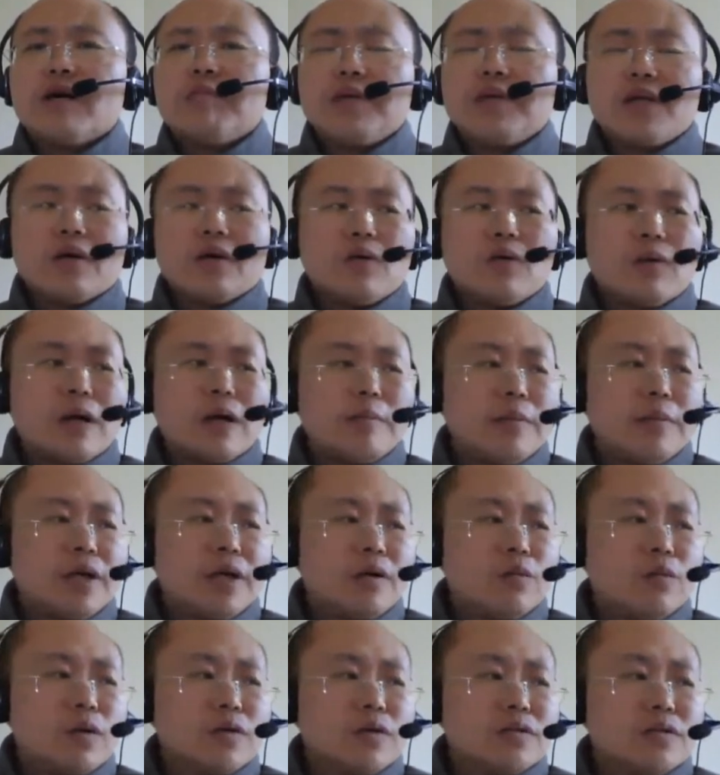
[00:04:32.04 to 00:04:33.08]
below 1
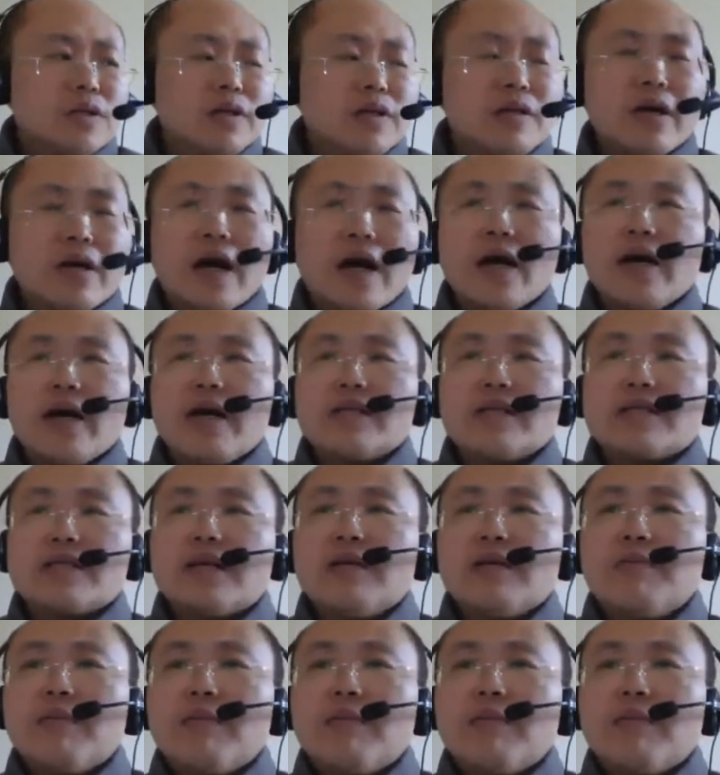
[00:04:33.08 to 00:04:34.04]
milliwatt in ISM